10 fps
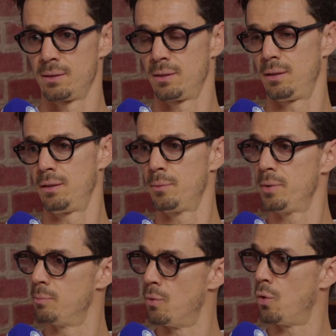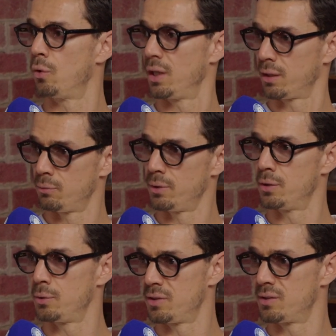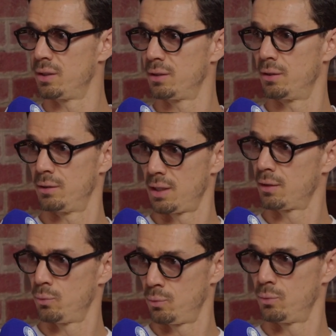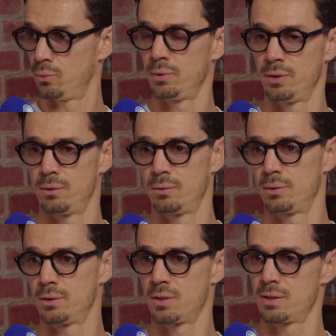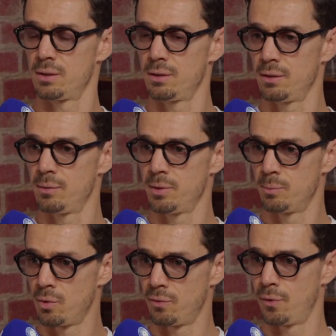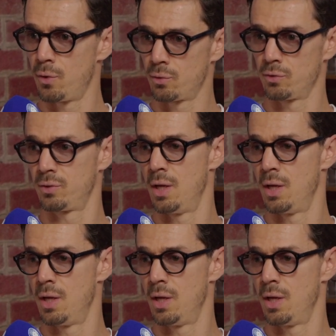a little bit more, like Rio is saying, and like, you know, just a little bit more focus.